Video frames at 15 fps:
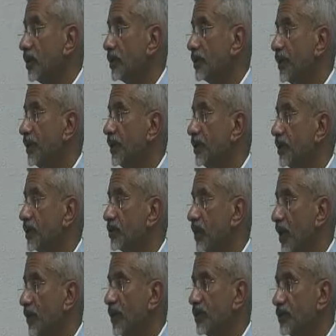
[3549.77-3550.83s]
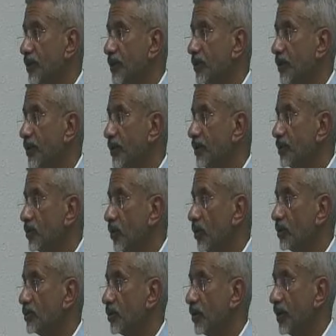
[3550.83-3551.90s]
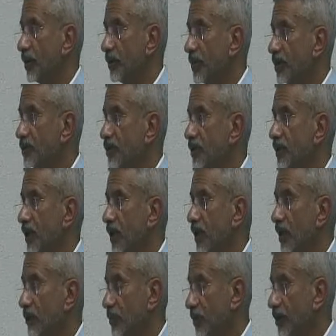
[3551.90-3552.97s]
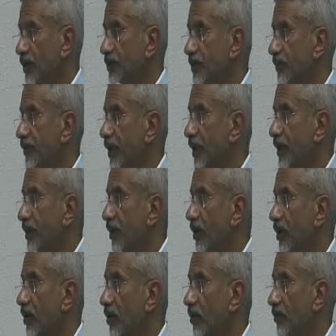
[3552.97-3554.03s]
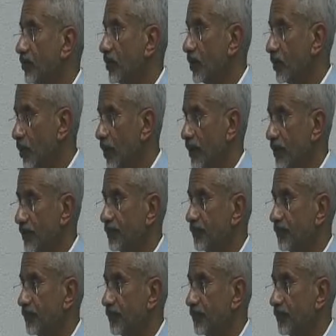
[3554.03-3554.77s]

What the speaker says: The cybersecurity is also emerging as a productive area of work.